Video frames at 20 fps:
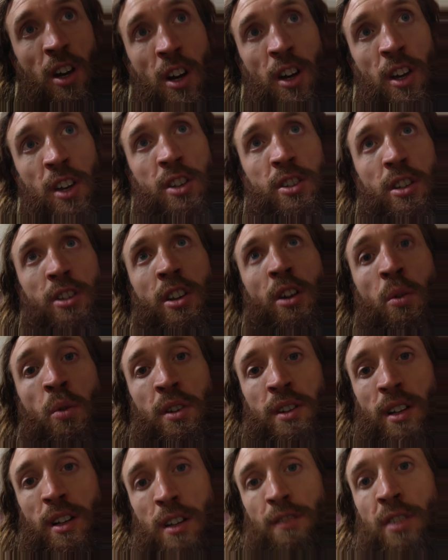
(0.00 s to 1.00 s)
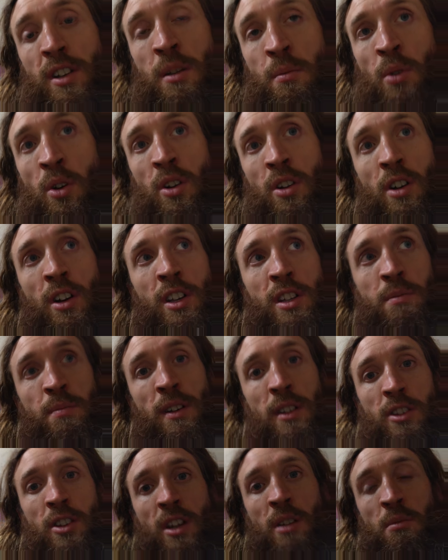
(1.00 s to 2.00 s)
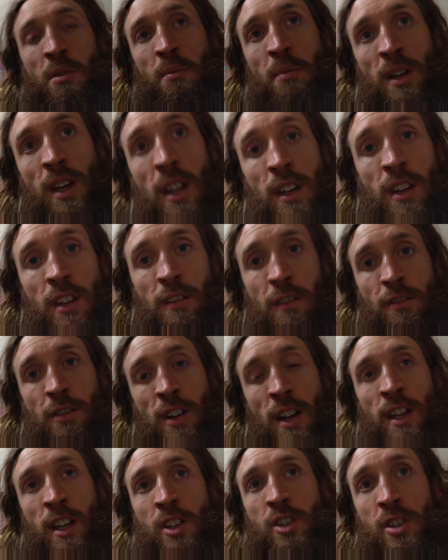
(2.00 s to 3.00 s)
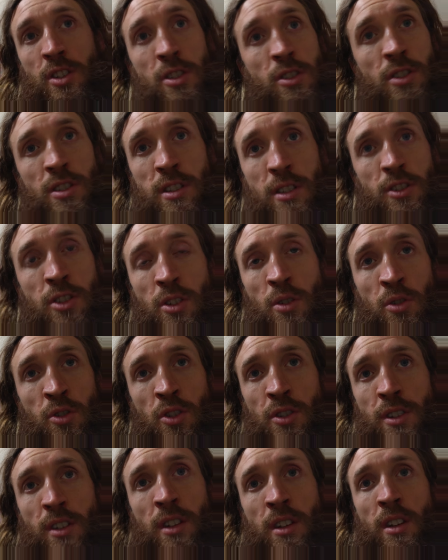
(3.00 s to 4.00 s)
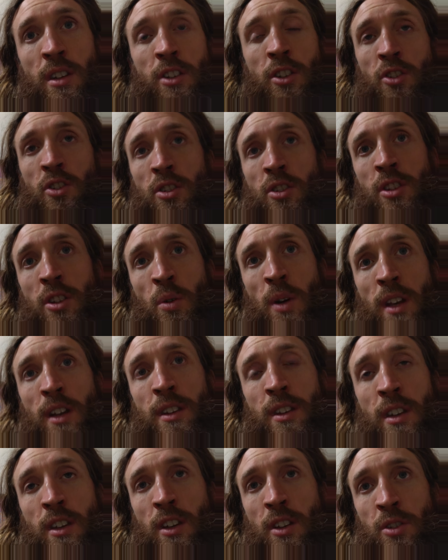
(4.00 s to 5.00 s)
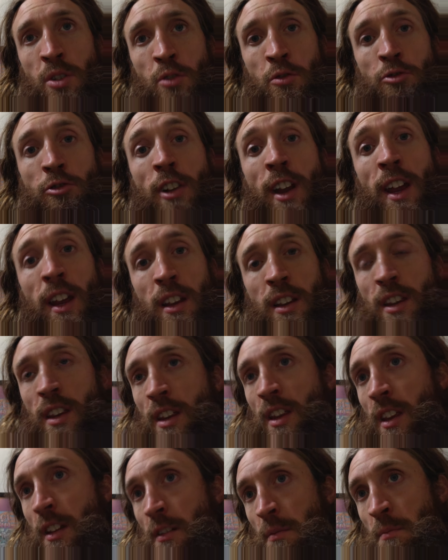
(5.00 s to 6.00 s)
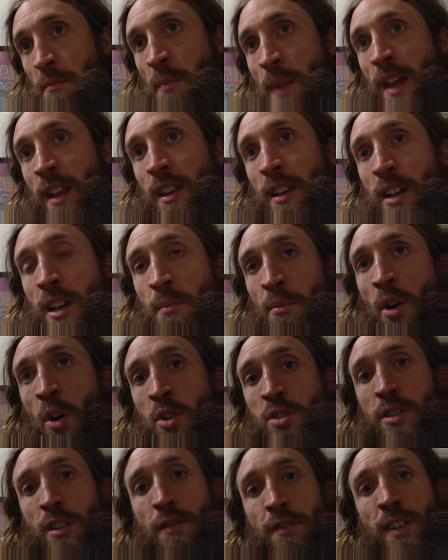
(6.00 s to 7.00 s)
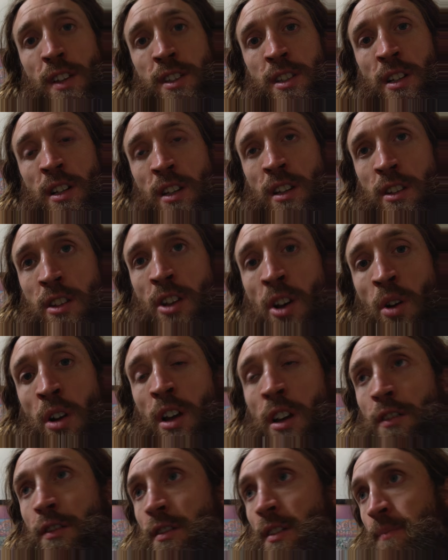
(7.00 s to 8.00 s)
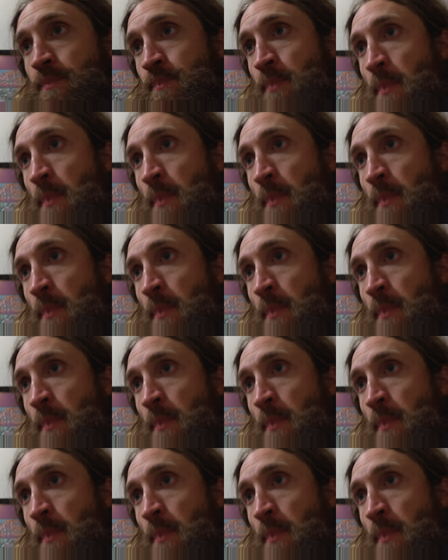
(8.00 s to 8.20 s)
I used to not want to live anymore. I spent time in bed for ages, just doing nothing. Couldn't do anything because I was wrecked. Mentally, emotionally, physically, no life.